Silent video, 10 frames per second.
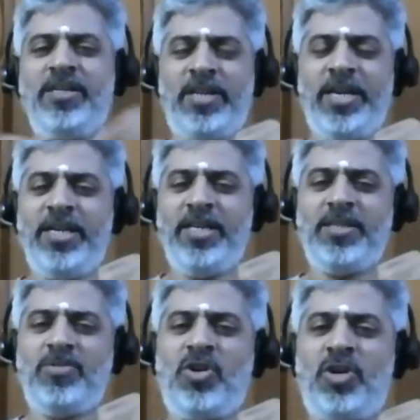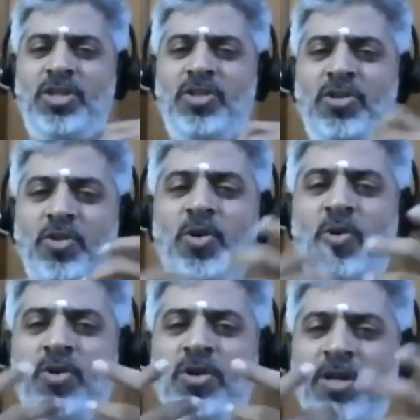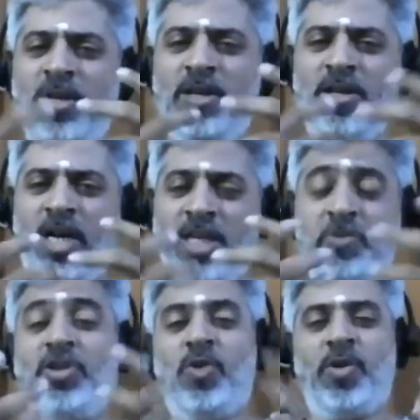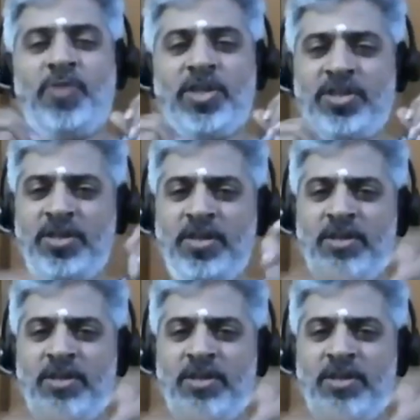creating some thoughts on your own as per your wish.